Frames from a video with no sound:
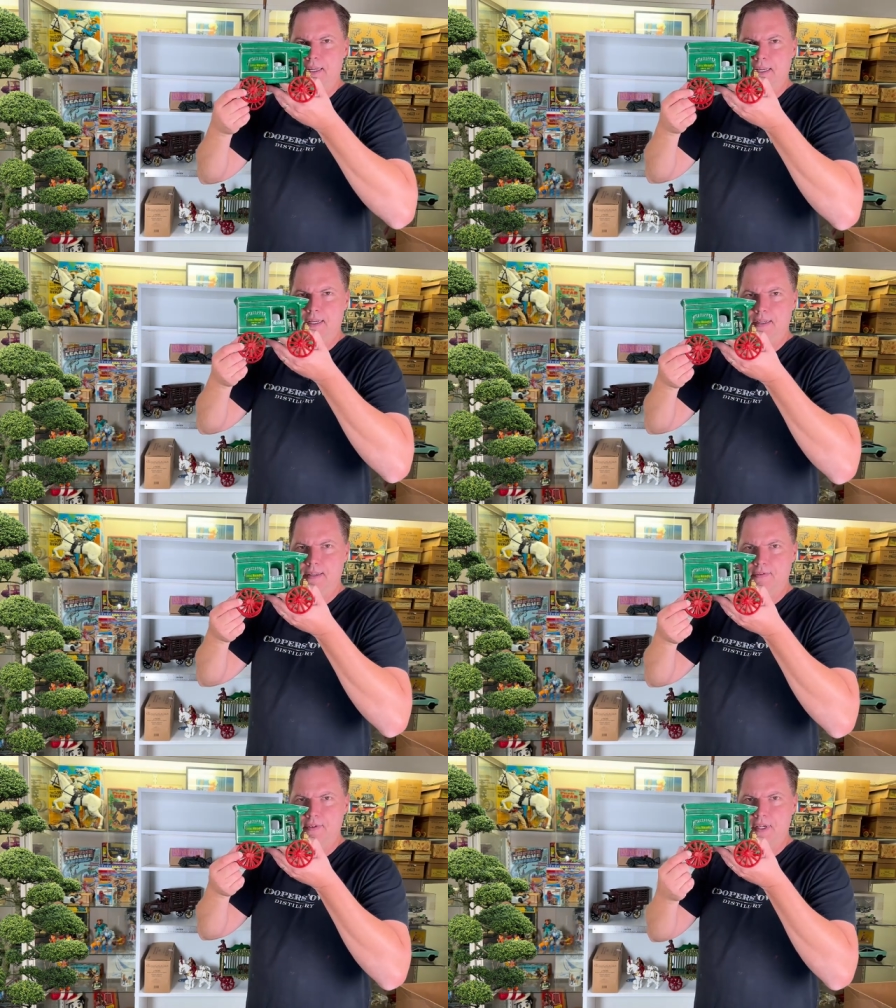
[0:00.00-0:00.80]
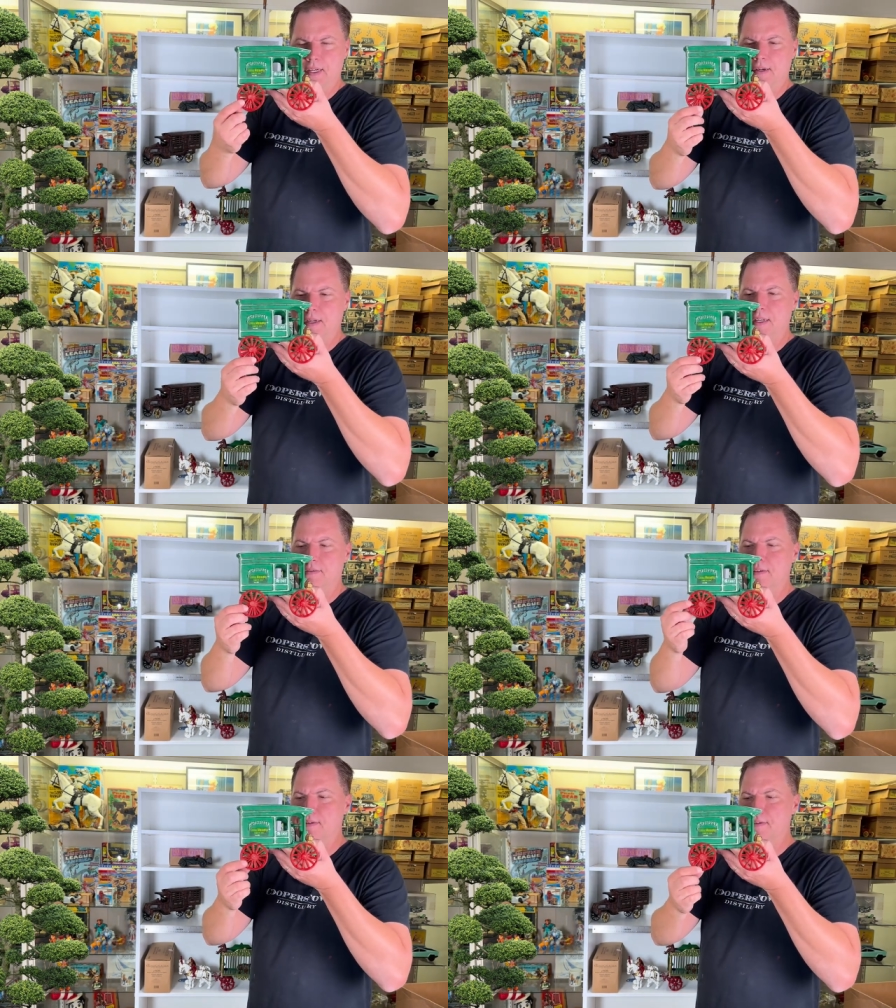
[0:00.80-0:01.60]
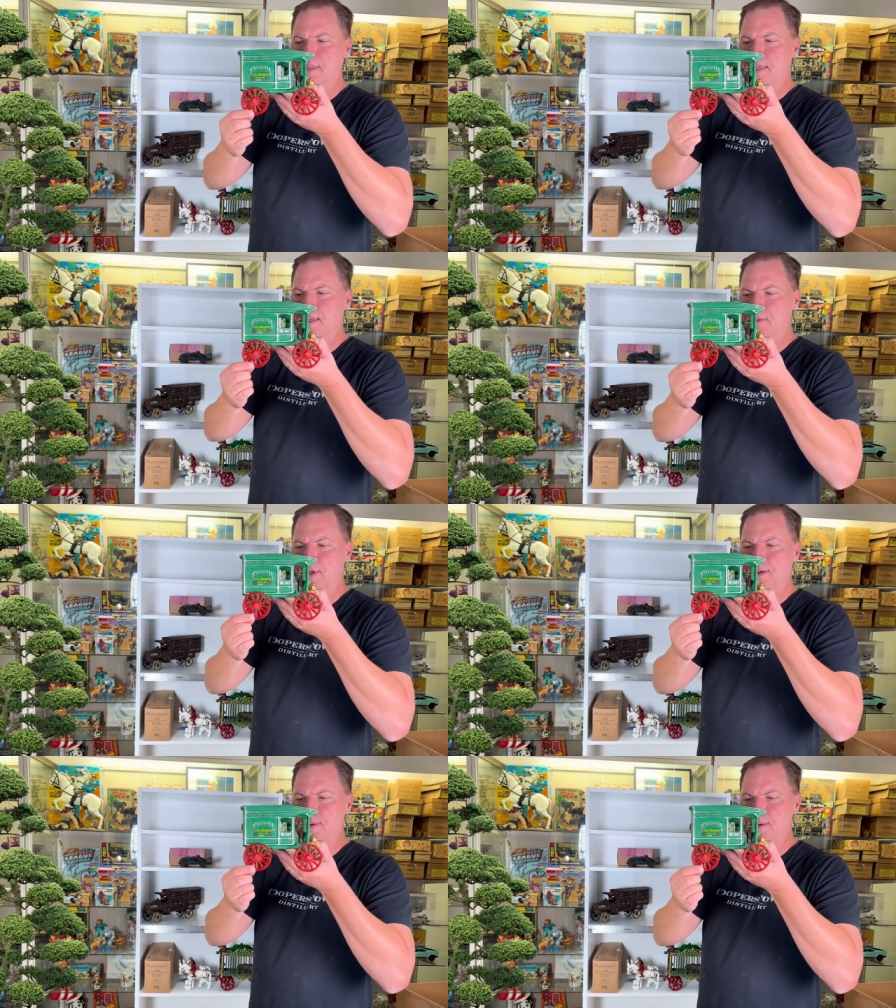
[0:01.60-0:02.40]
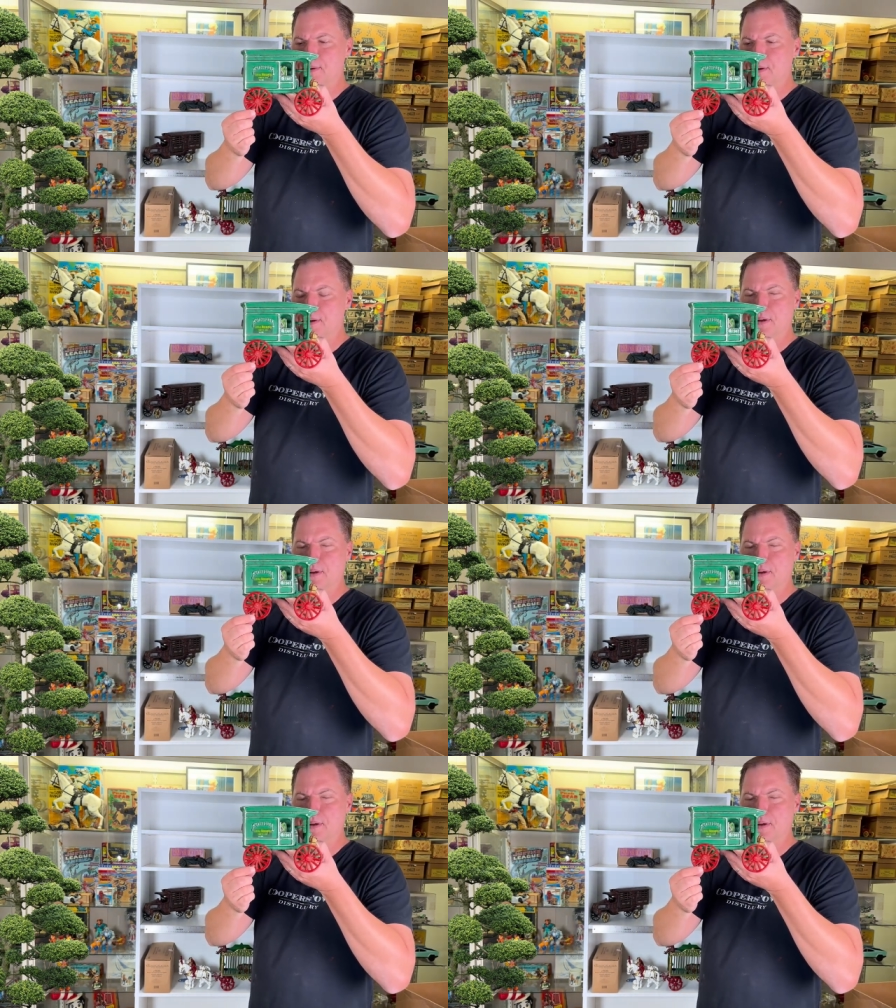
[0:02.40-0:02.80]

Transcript: It is very difficult to get wheels